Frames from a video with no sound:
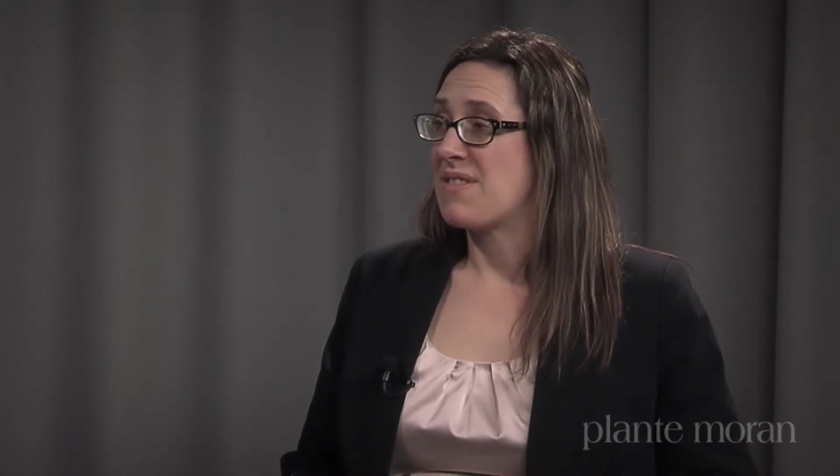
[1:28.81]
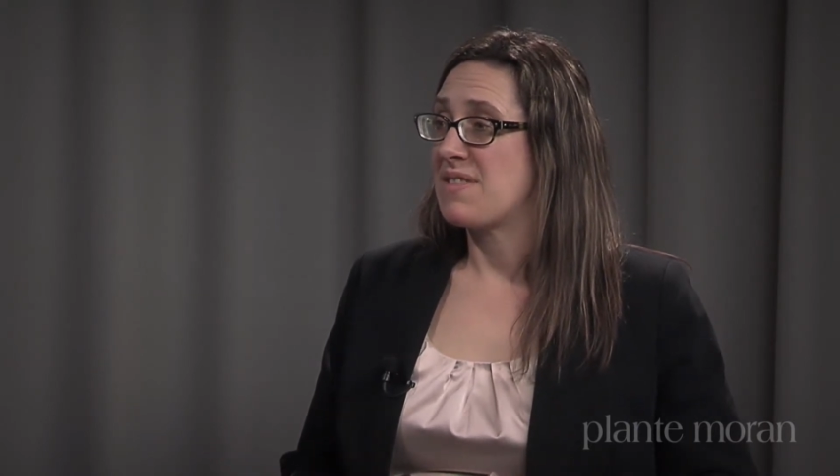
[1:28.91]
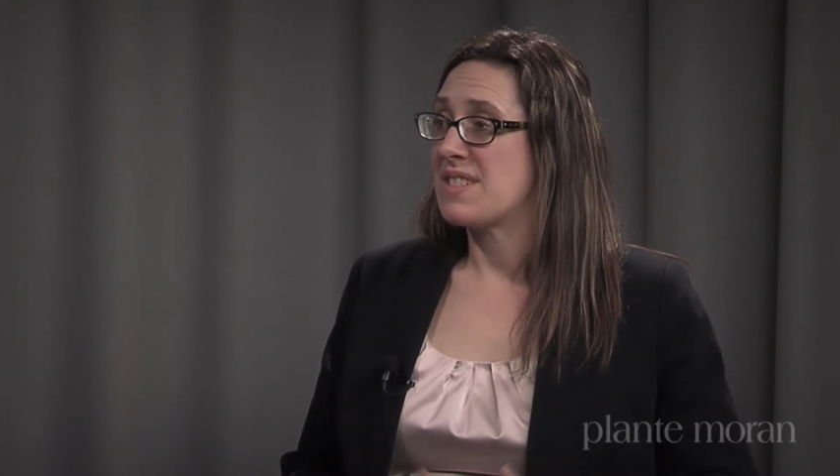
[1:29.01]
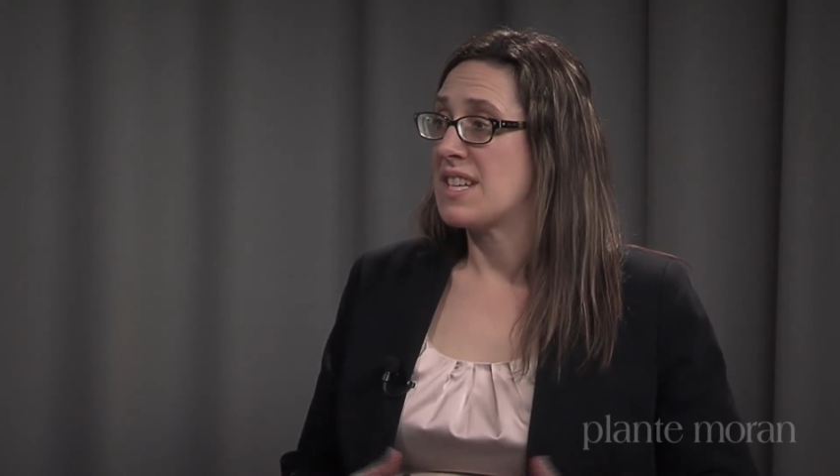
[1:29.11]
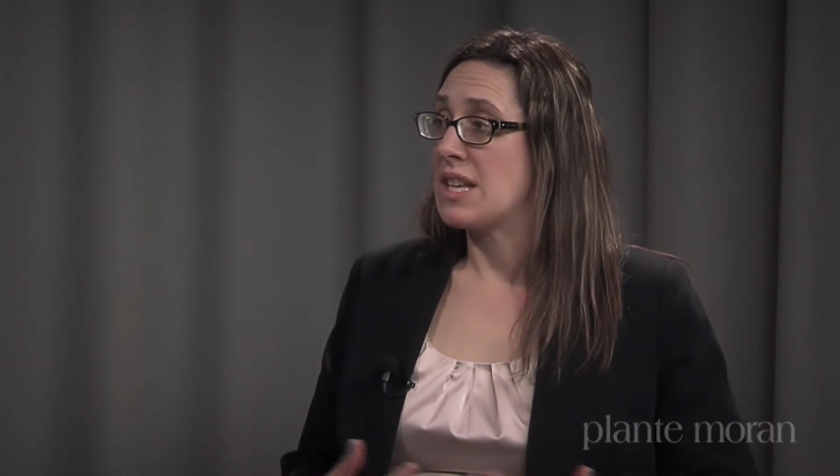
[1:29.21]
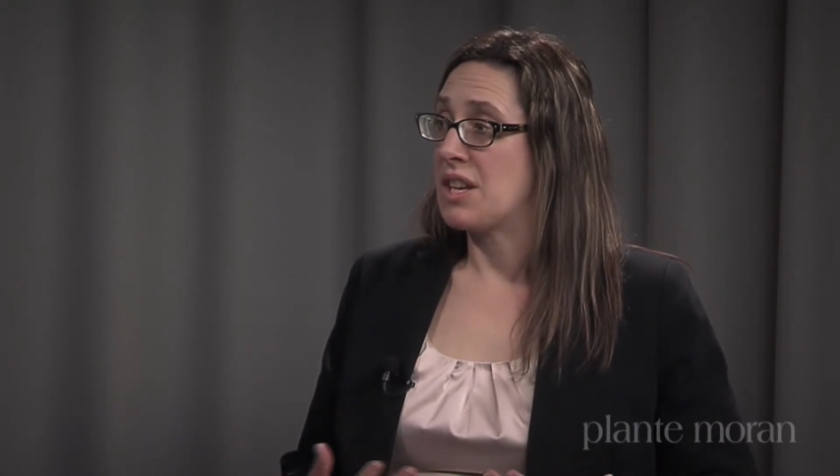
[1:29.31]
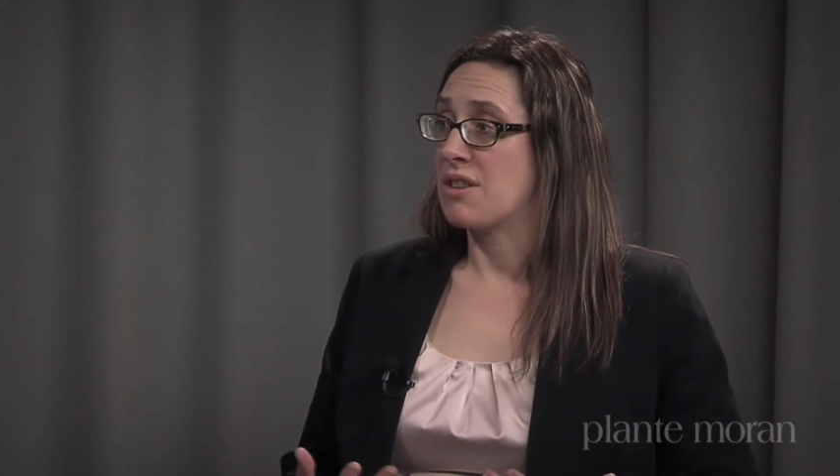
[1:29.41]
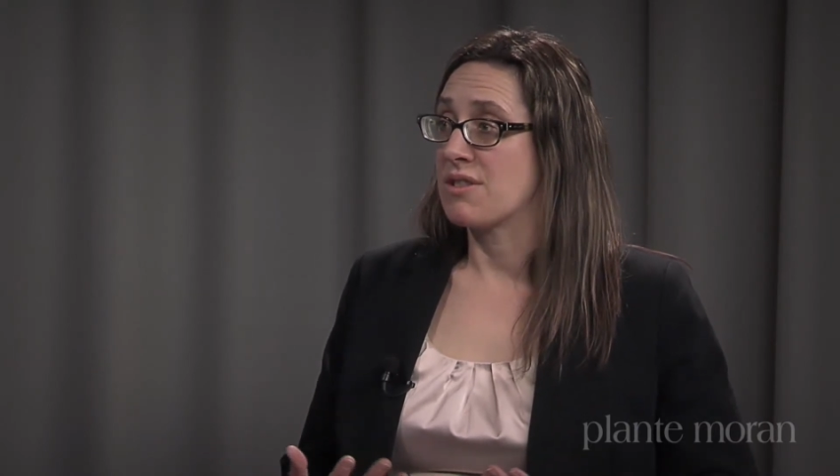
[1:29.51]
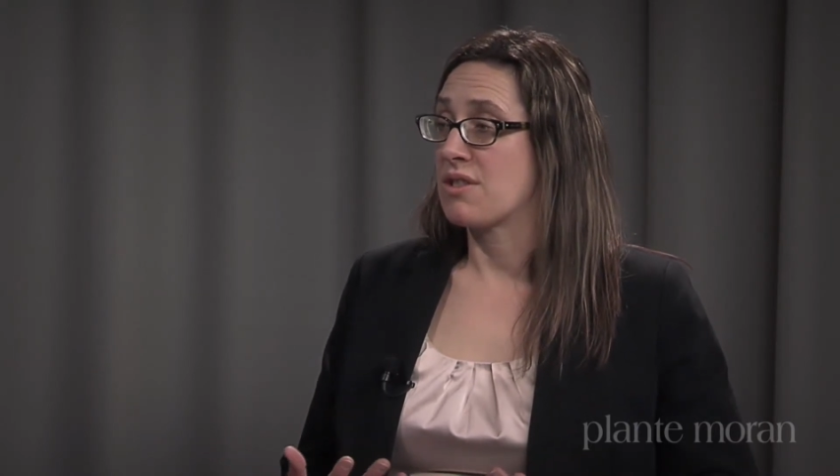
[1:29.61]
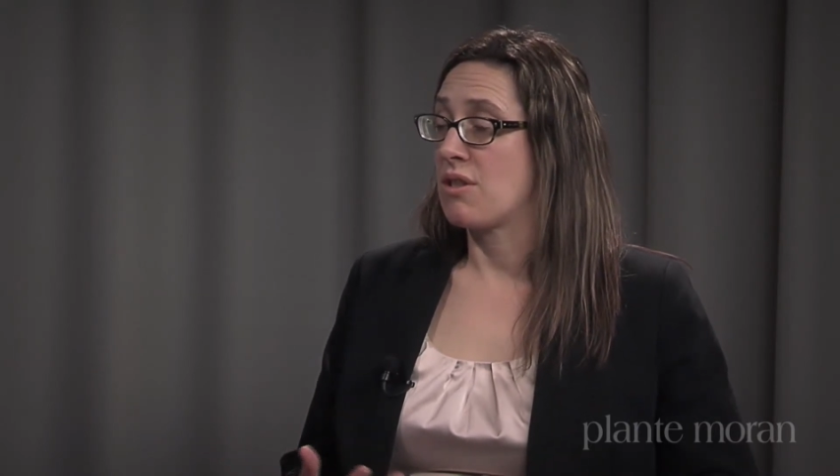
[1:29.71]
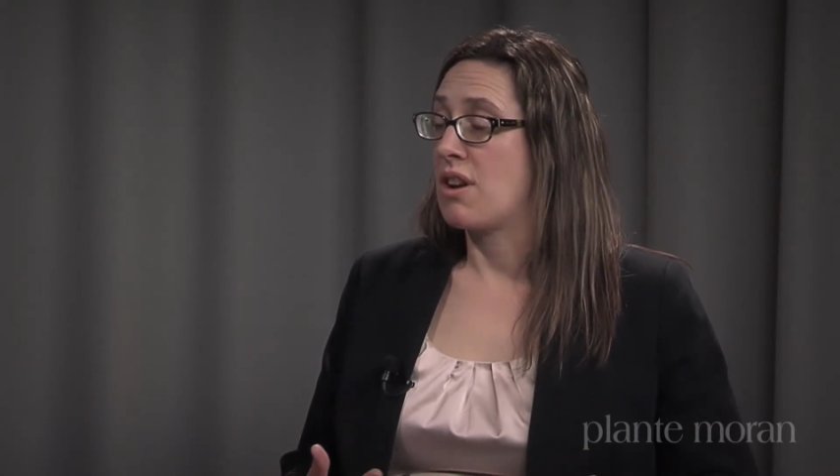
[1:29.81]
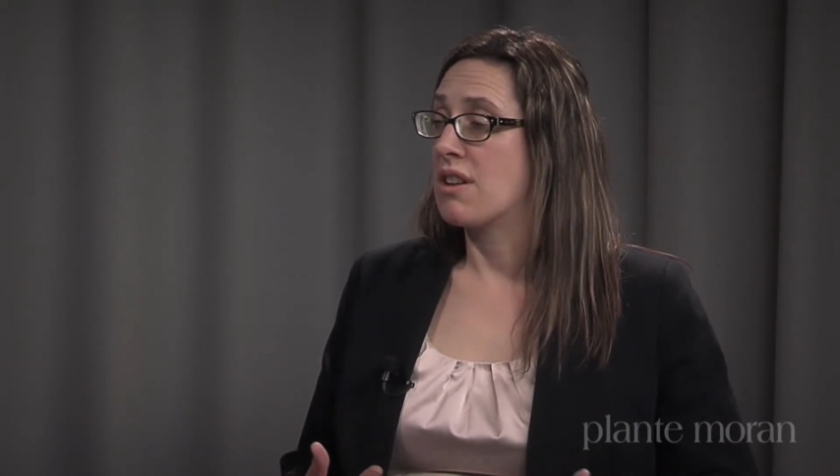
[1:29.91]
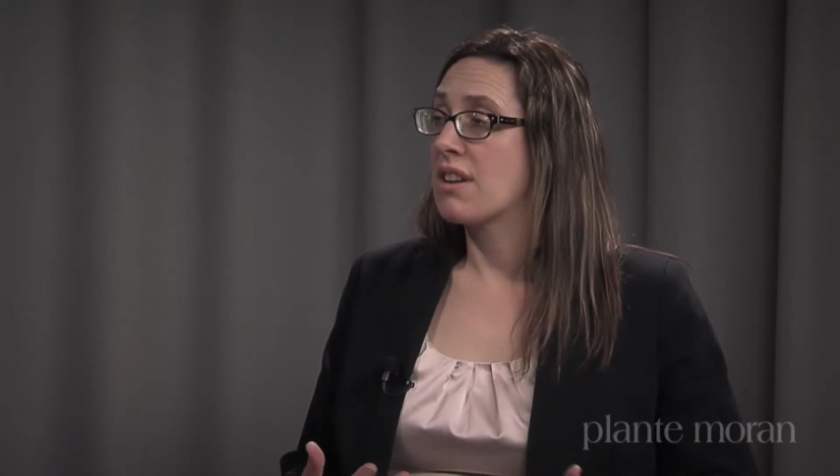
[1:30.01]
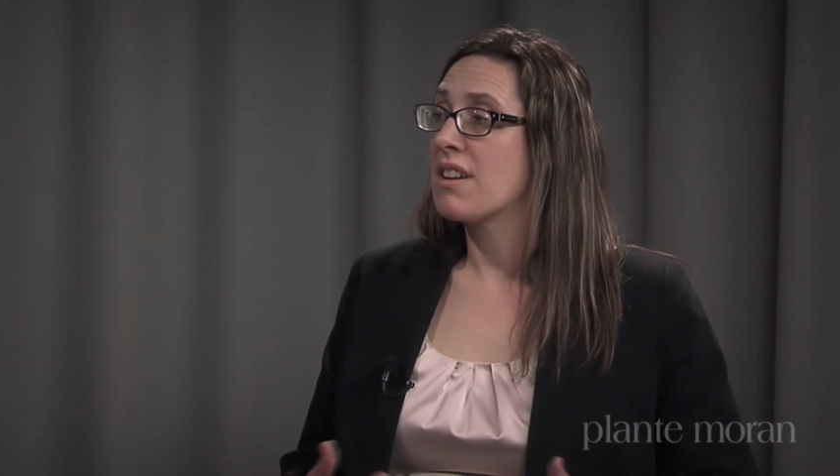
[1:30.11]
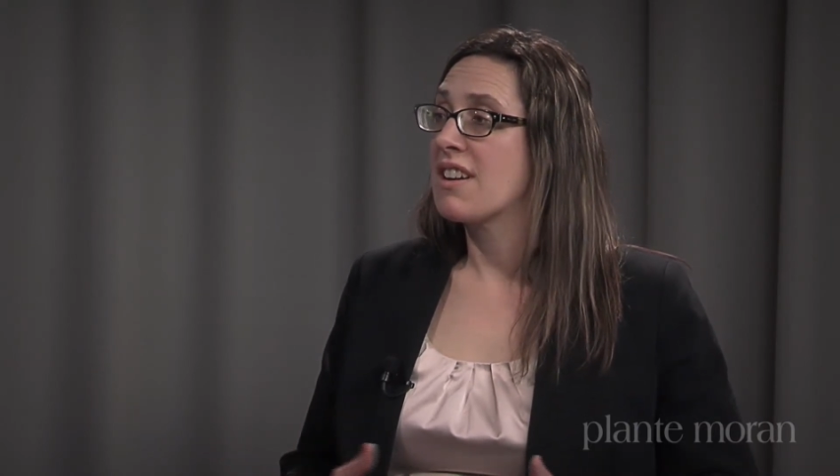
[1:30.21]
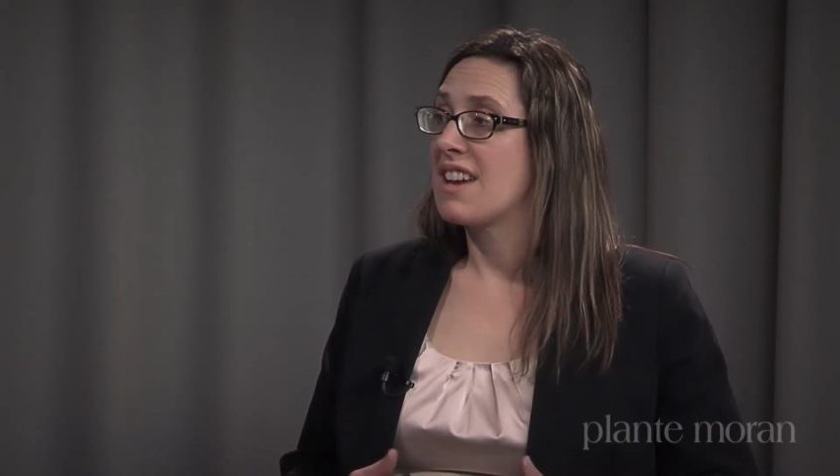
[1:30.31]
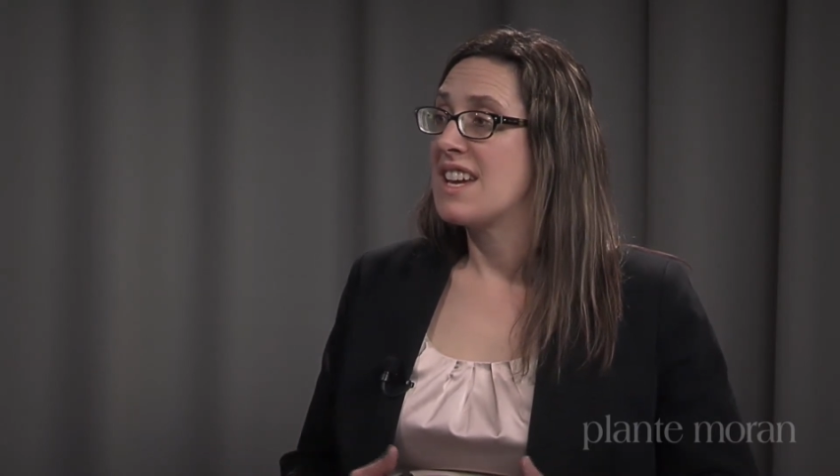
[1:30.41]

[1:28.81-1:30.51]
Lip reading: 15 years or longer